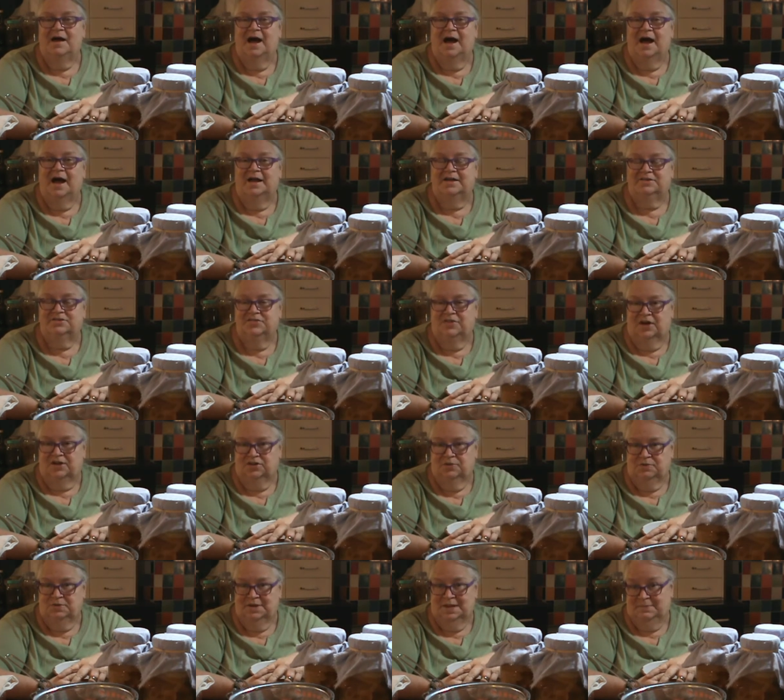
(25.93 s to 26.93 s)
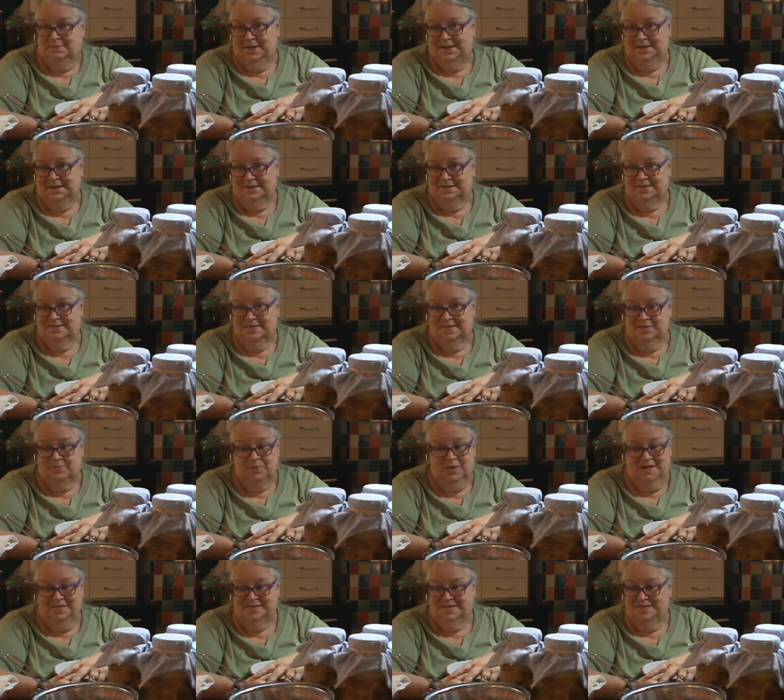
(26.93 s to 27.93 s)
I thought you might like to see the
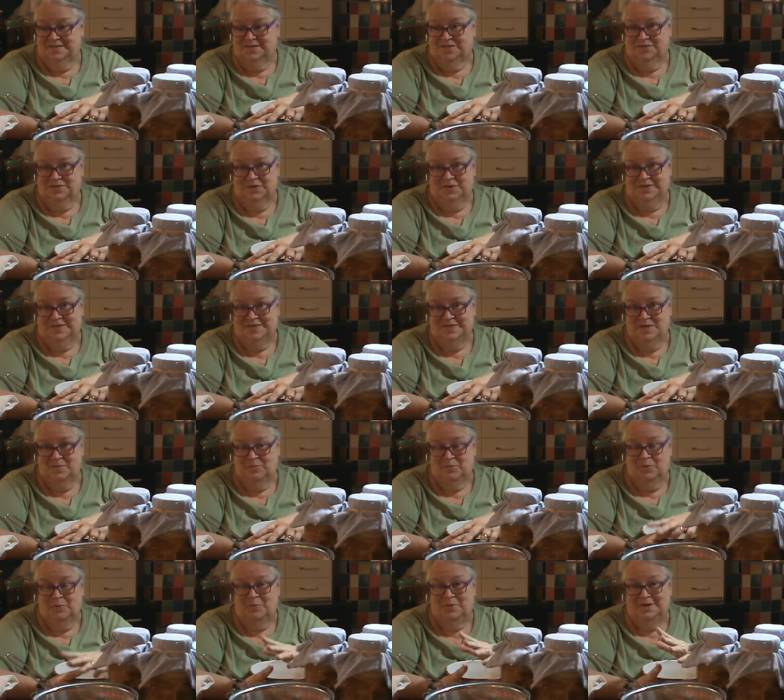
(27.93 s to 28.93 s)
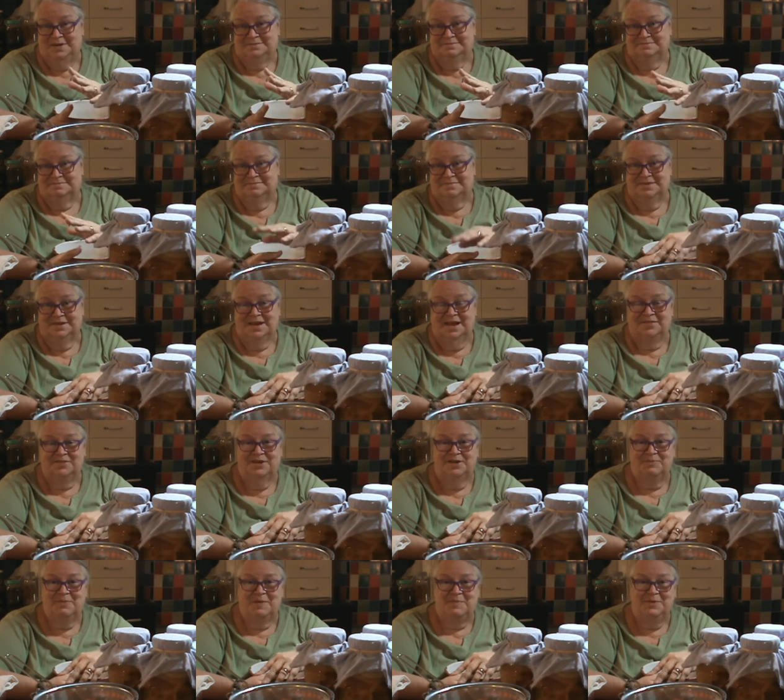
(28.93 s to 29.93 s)
process. It's very simple, but I
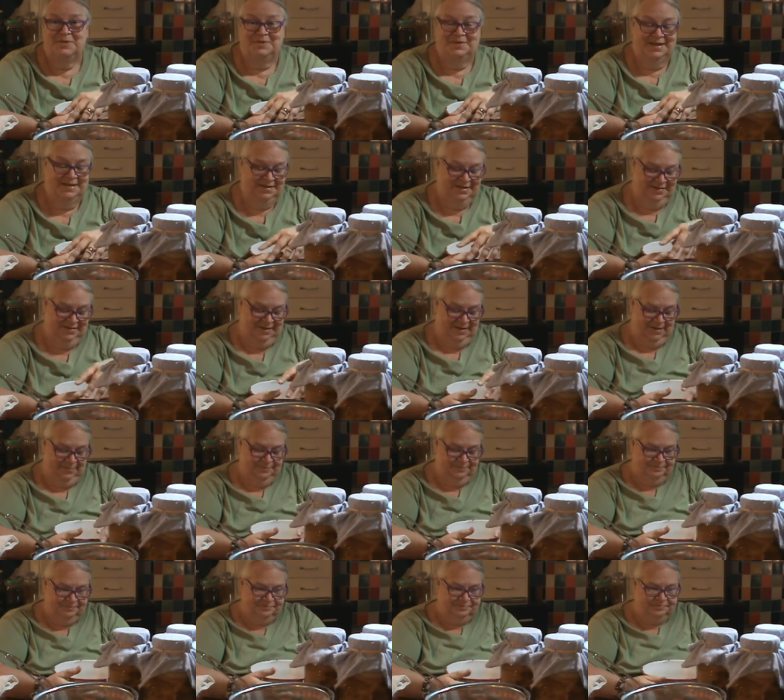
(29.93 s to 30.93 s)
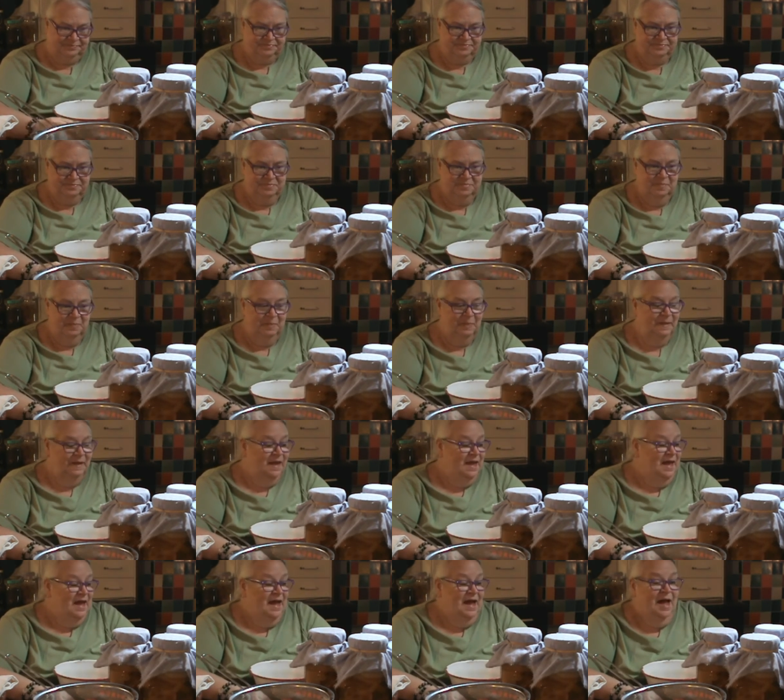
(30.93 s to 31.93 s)
thought maybe you'd like to see it.
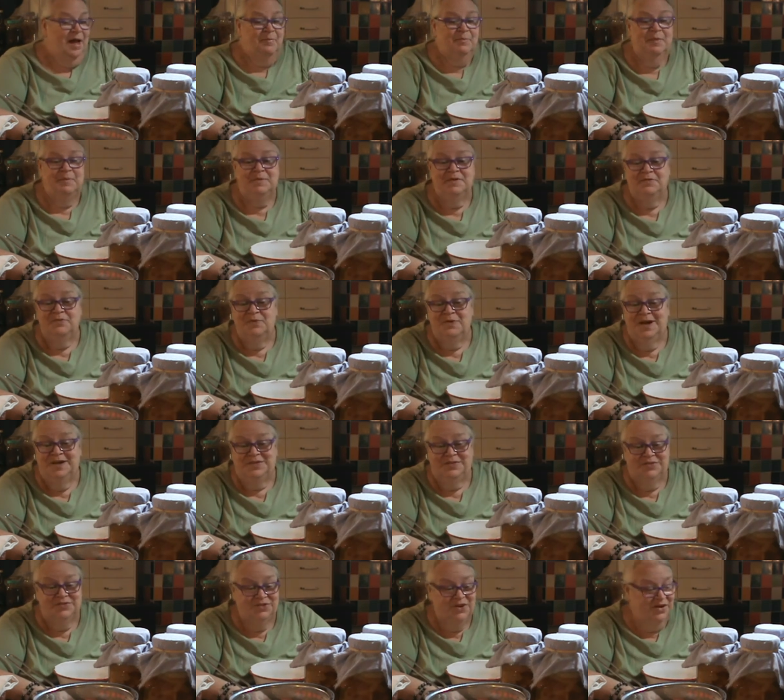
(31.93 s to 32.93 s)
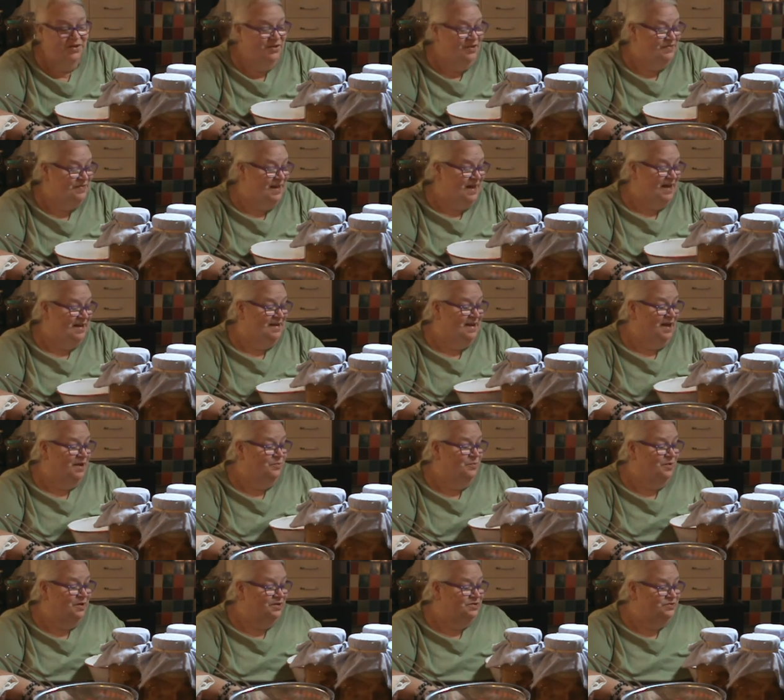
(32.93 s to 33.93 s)
But before I start on that, I
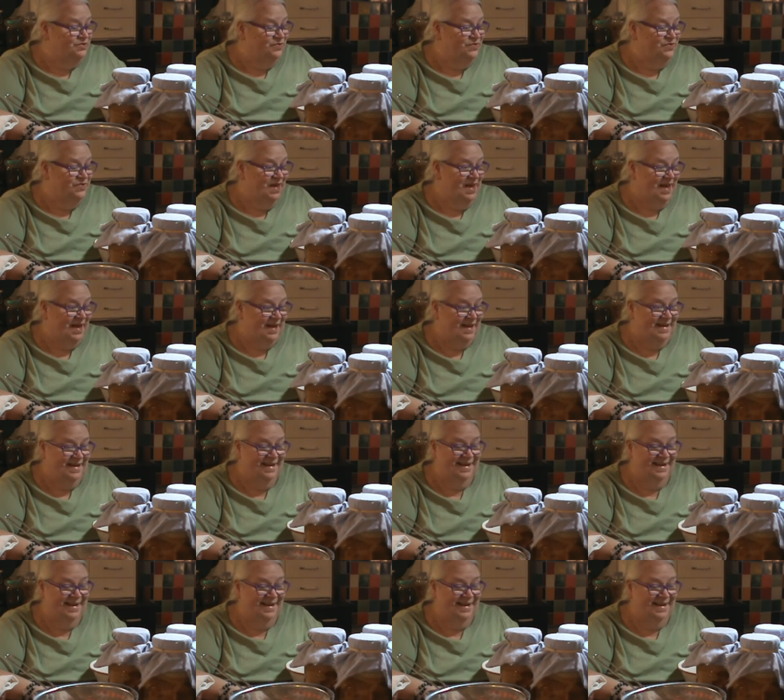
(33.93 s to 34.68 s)
wanted to say,